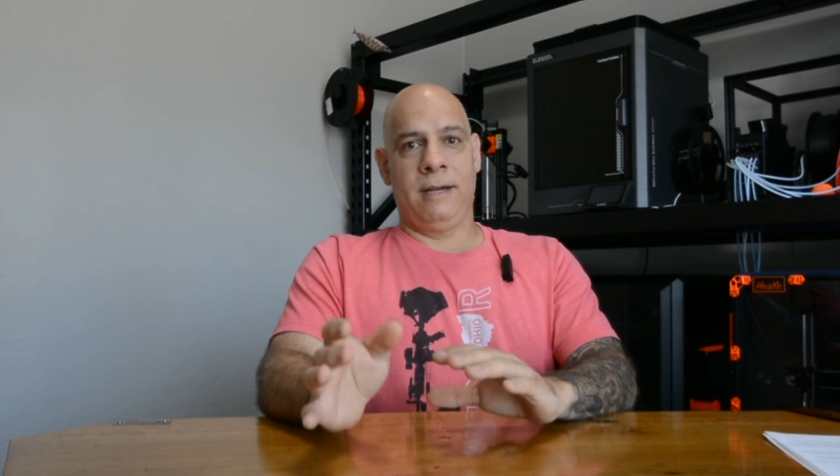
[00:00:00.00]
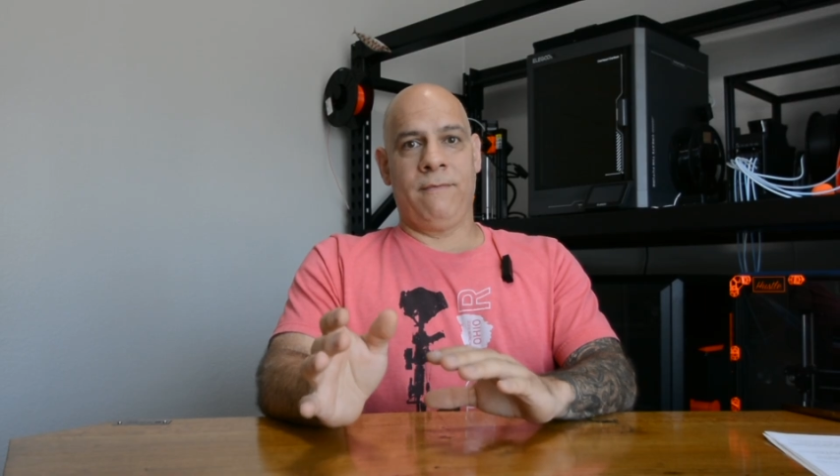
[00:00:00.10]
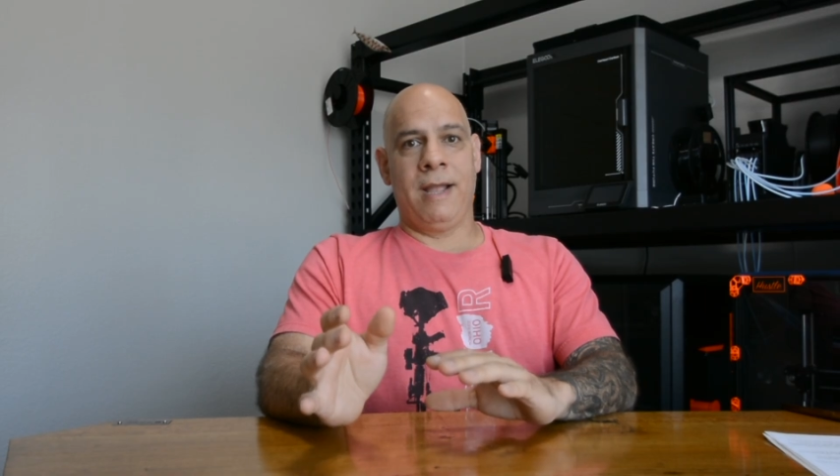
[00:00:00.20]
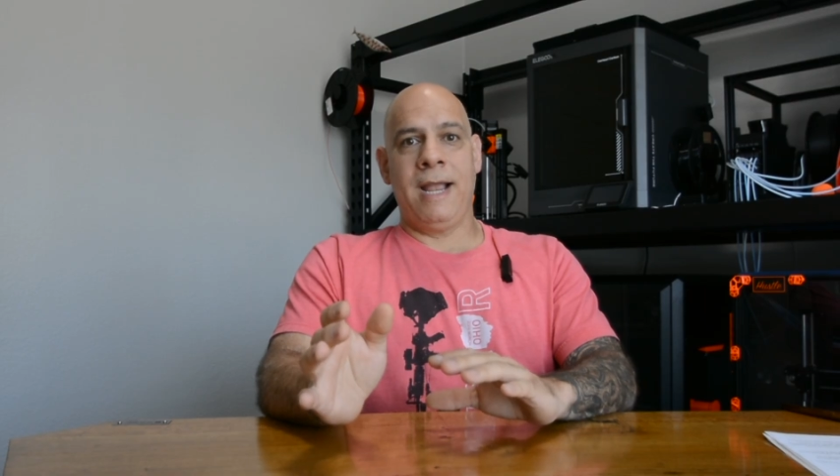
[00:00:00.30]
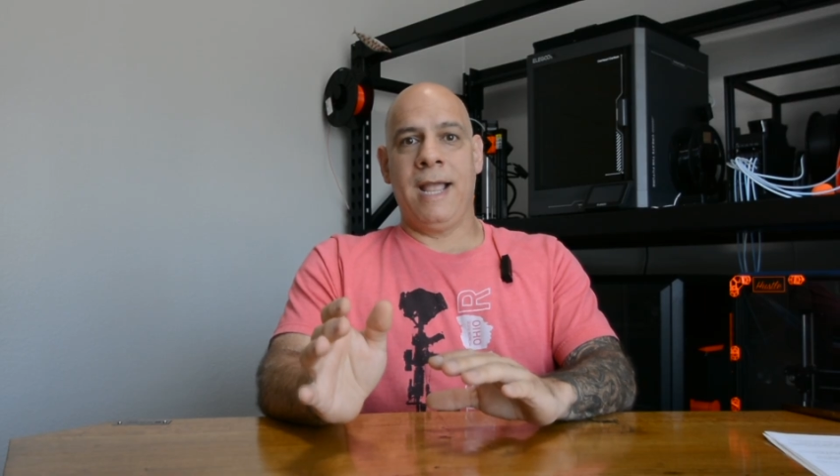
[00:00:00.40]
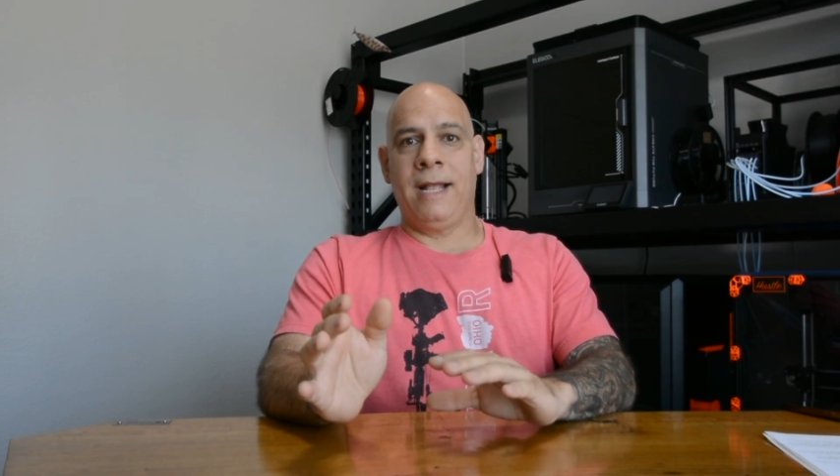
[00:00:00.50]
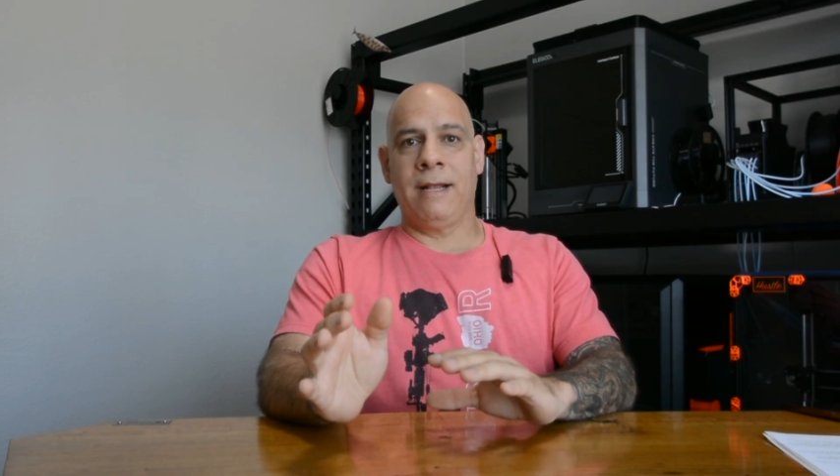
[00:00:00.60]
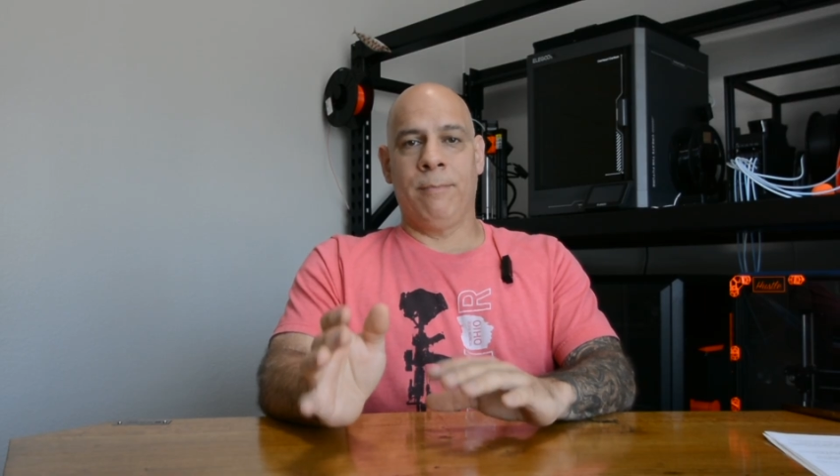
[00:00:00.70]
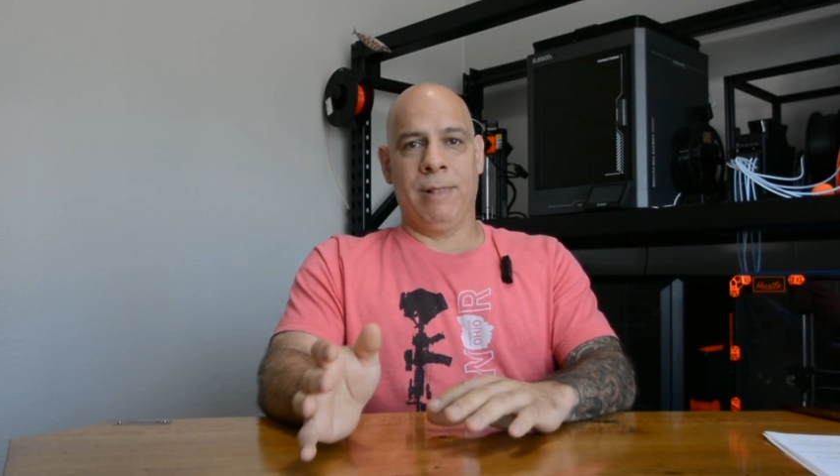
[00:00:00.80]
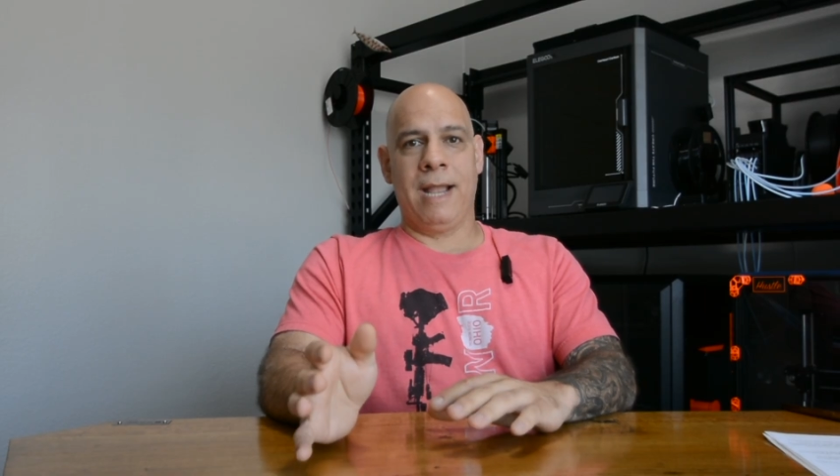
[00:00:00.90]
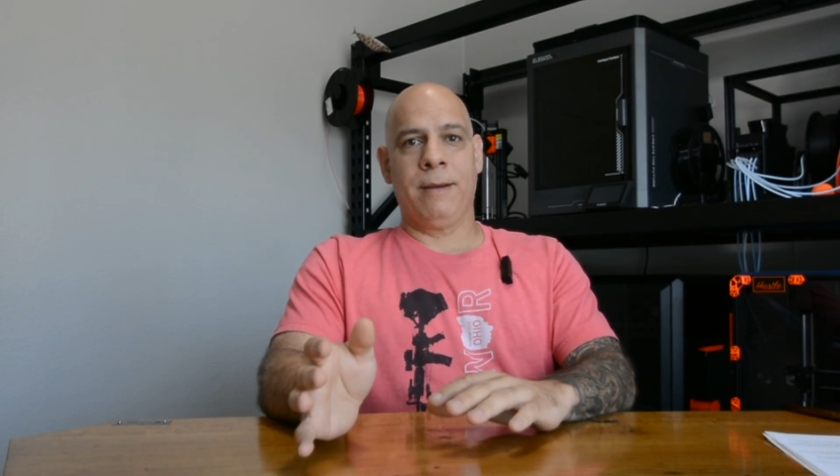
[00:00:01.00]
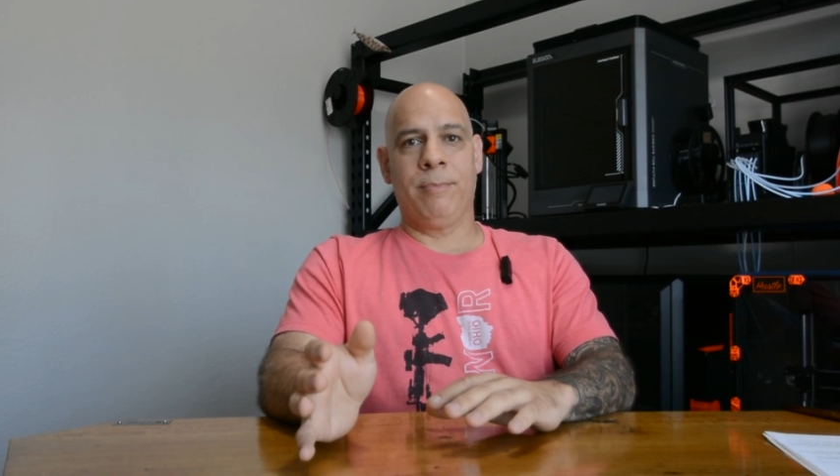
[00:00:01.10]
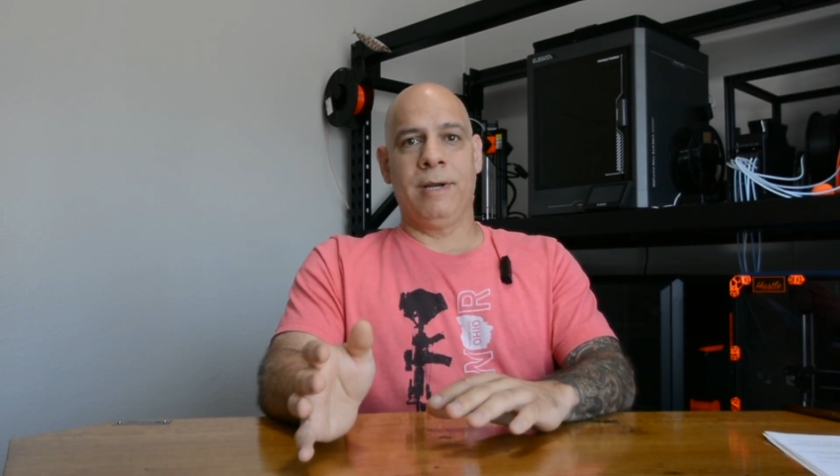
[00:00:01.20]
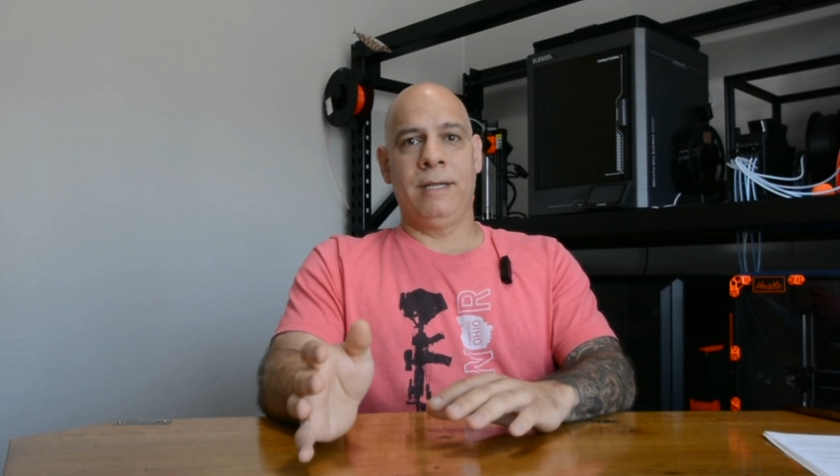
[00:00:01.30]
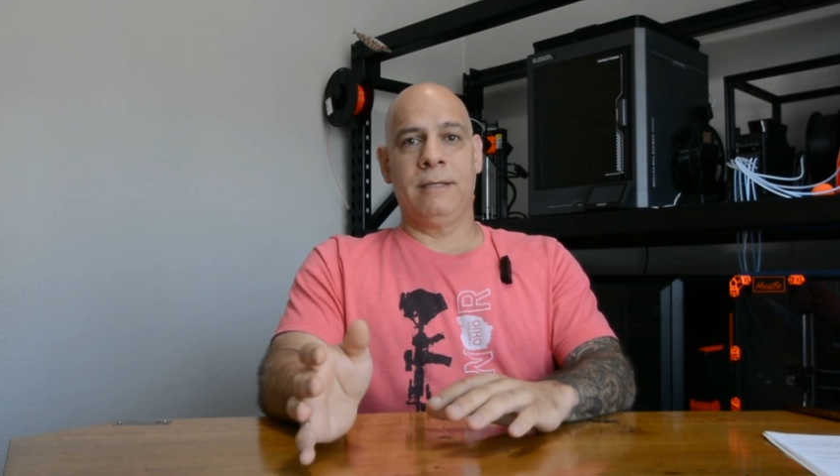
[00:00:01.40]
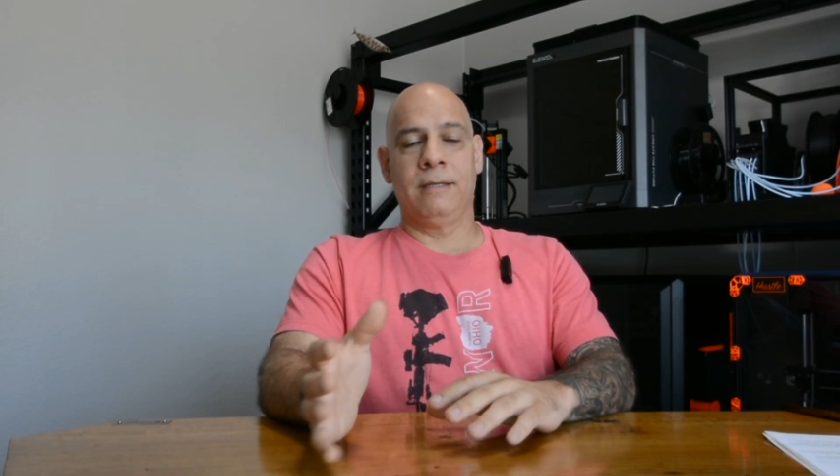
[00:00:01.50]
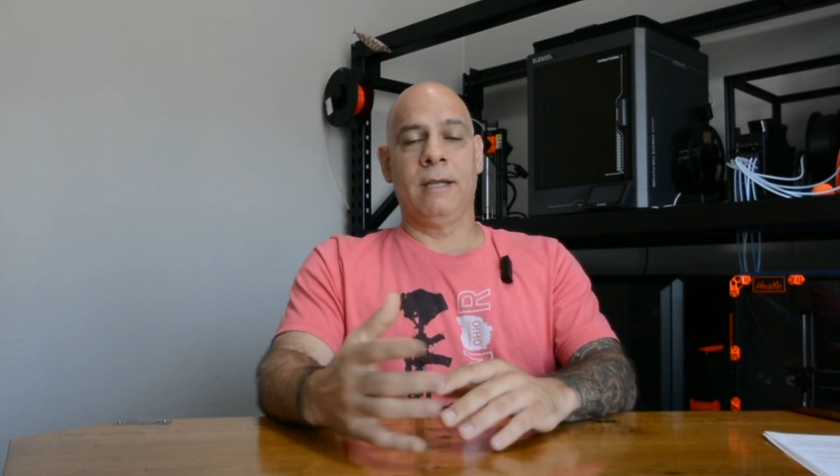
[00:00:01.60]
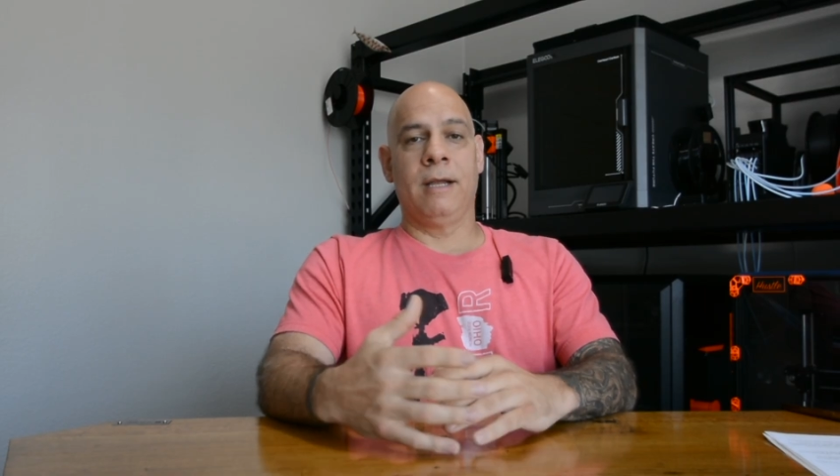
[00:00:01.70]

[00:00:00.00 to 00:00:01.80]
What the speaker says: if I had a black print